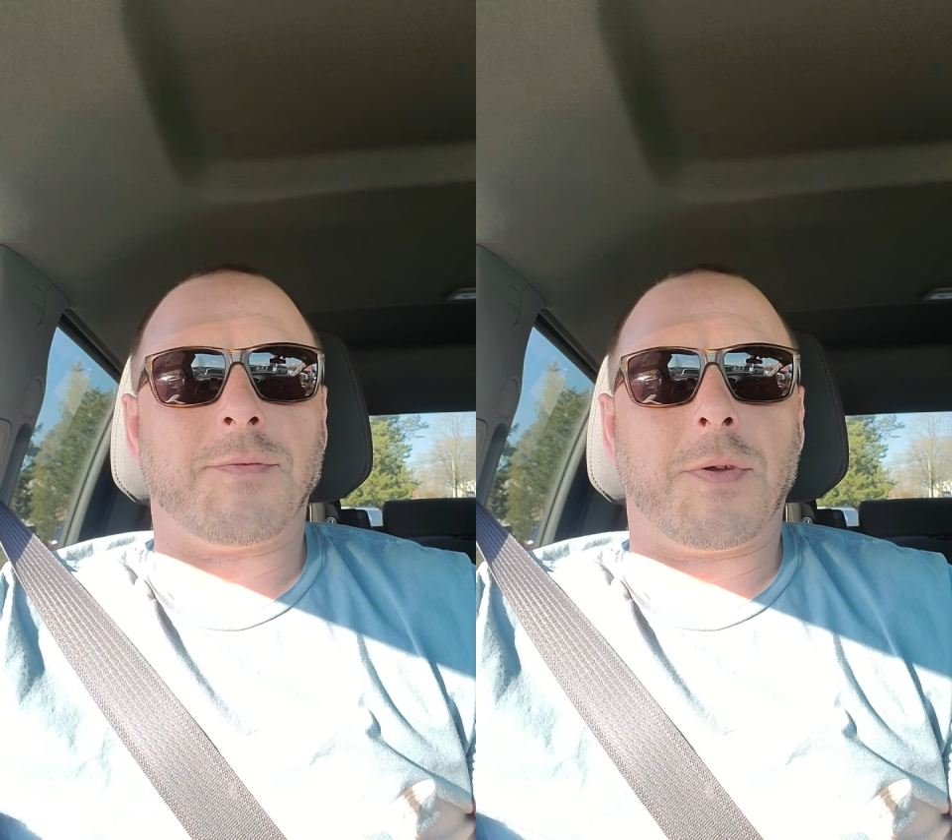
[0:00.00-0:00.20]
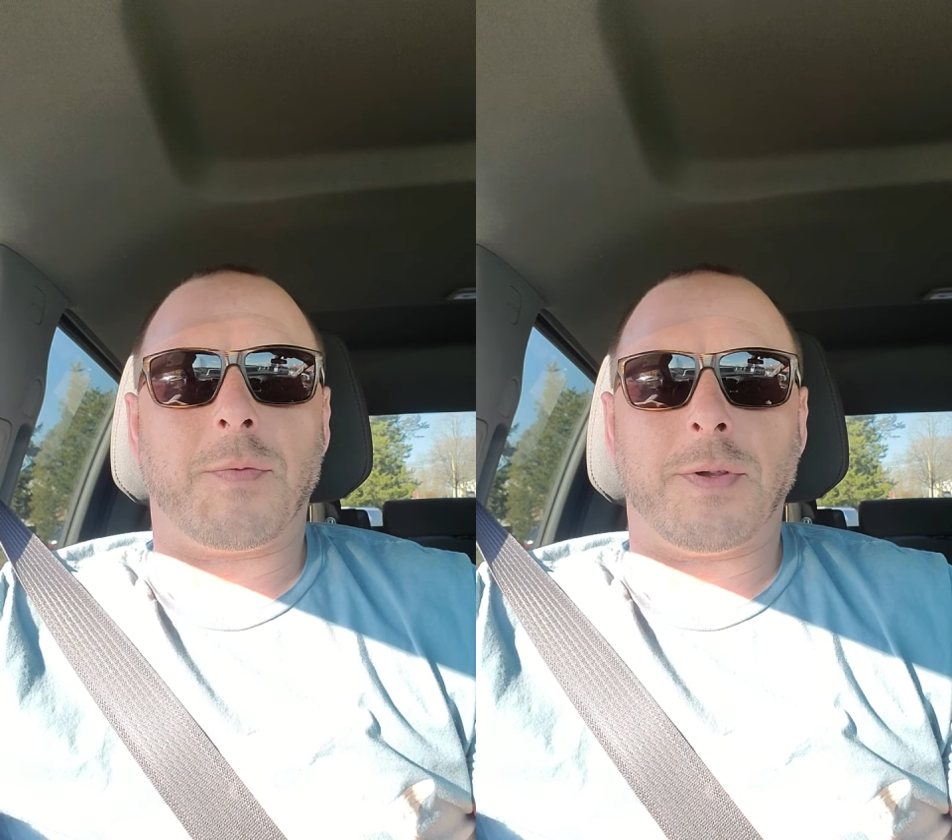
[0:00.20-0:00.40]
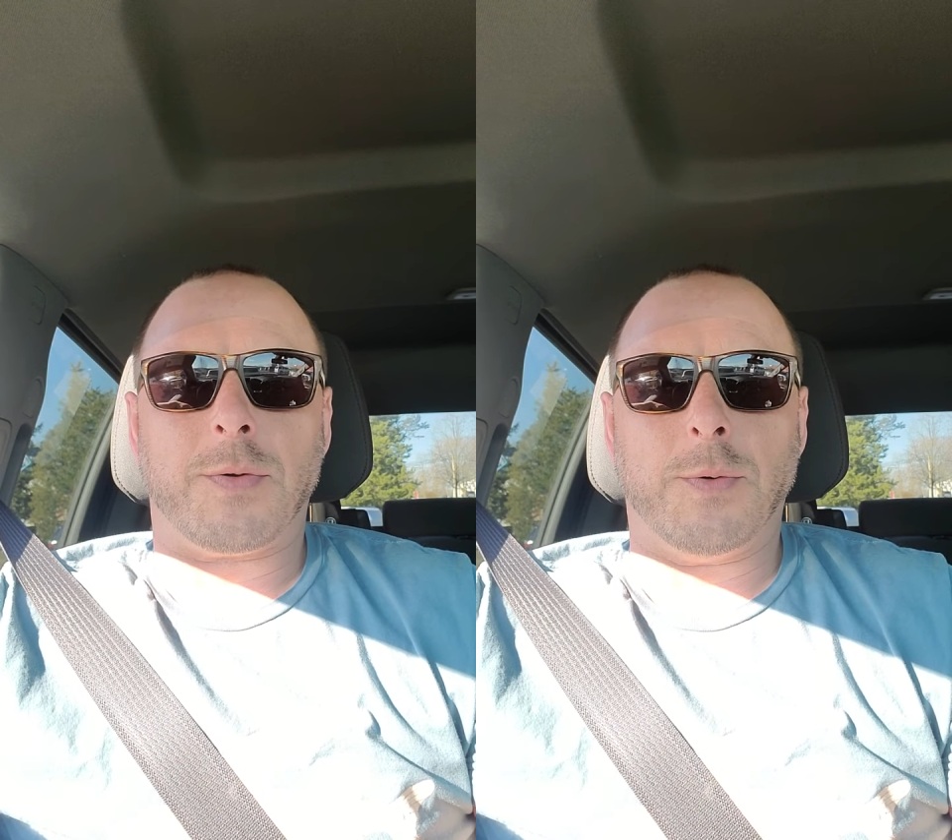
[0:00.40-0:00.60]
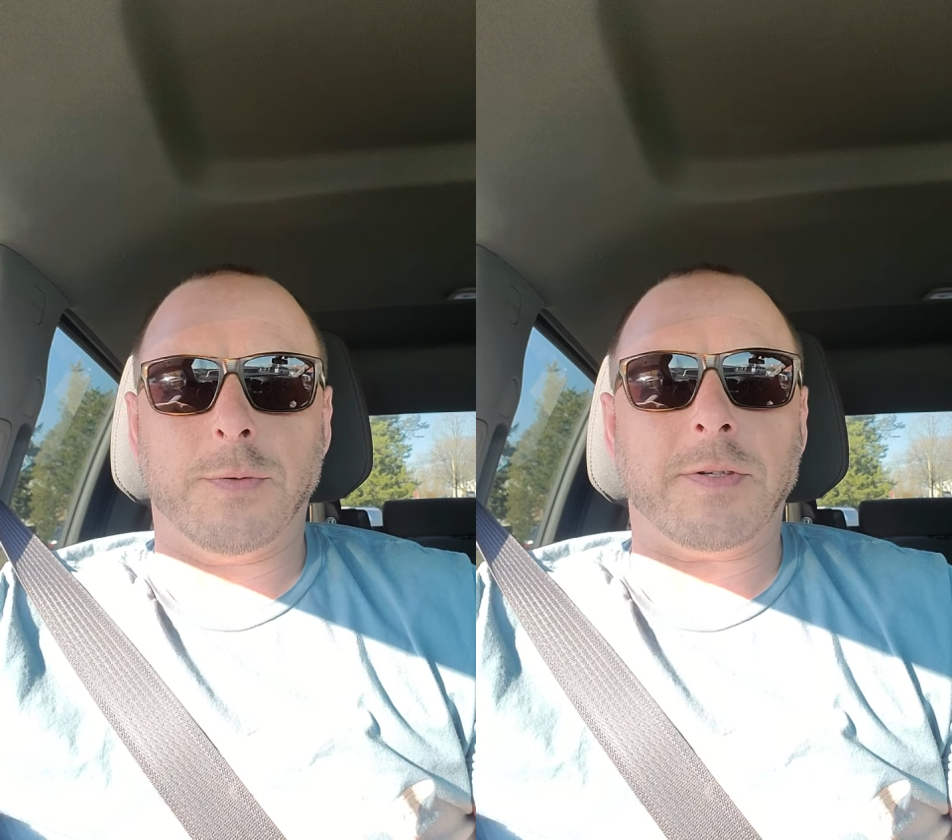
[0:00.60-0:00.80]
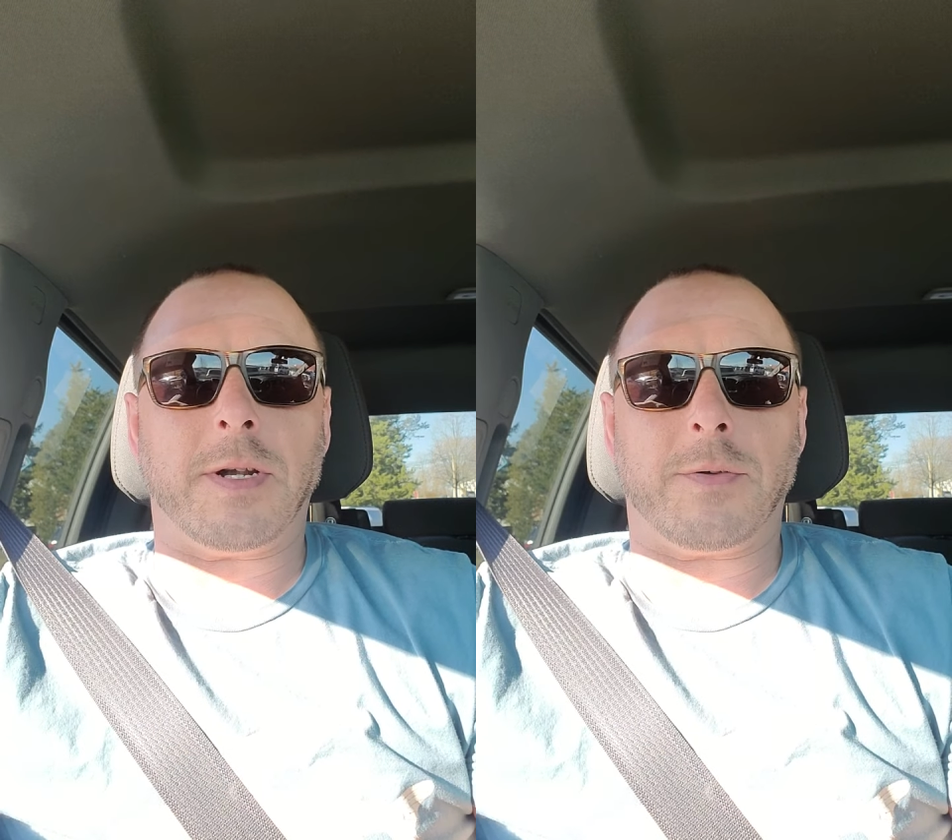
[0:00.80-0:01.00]
of different
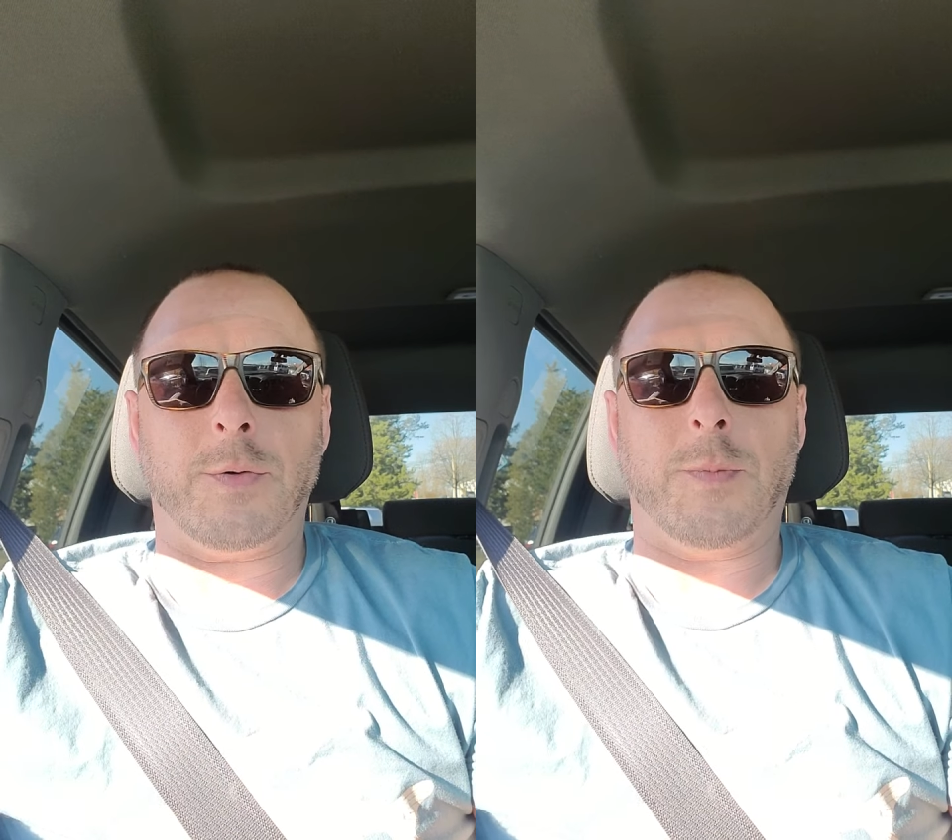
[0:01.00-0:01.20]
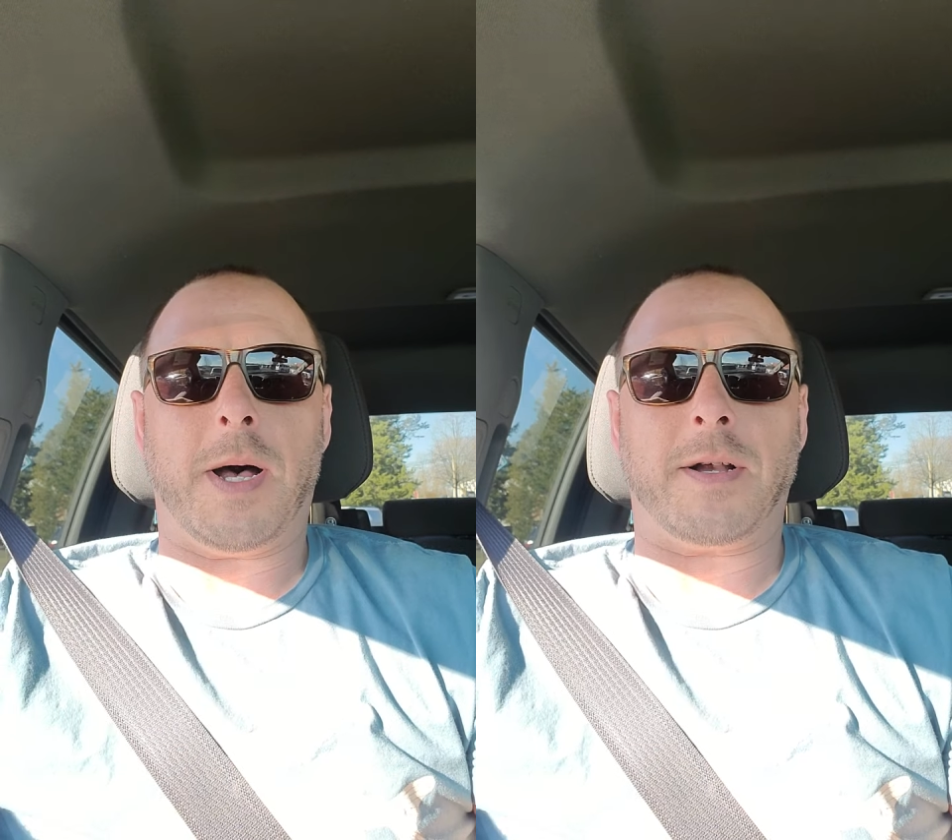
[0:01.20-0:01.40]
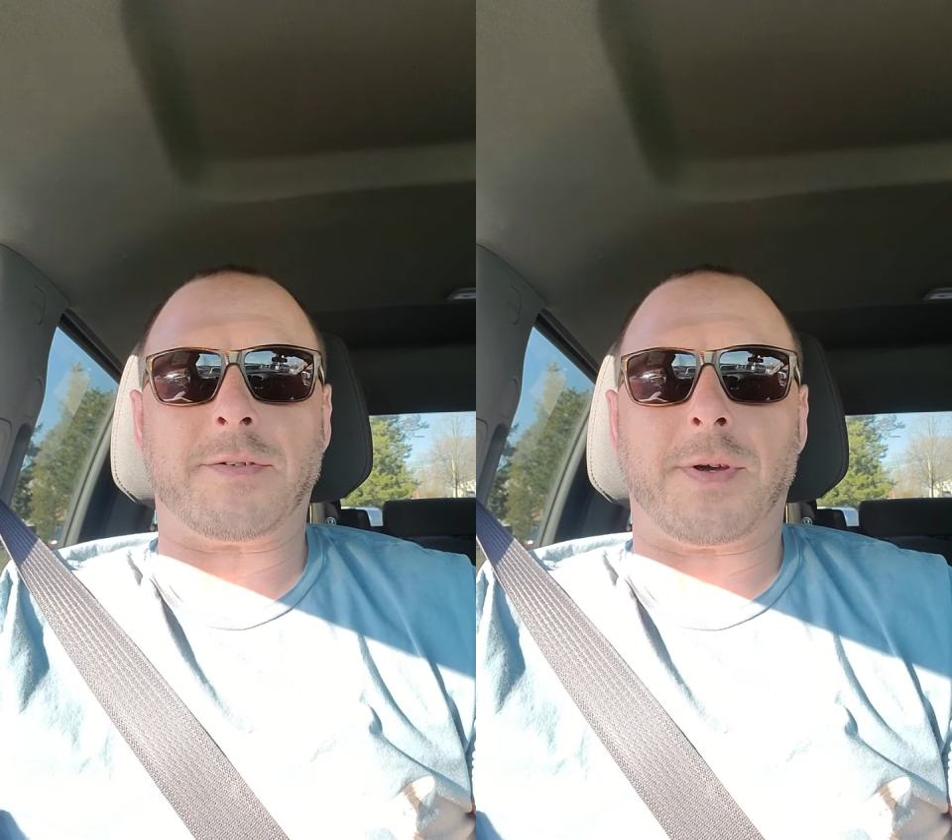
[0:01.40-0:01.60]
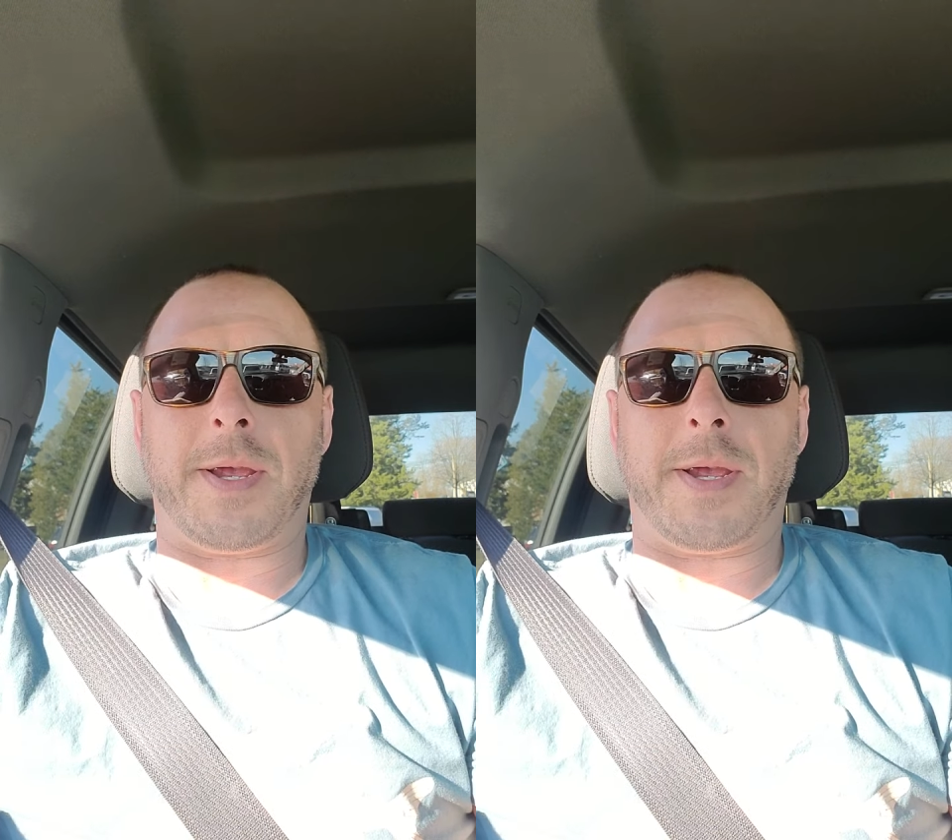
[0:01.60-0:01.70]
tools in our toolbox,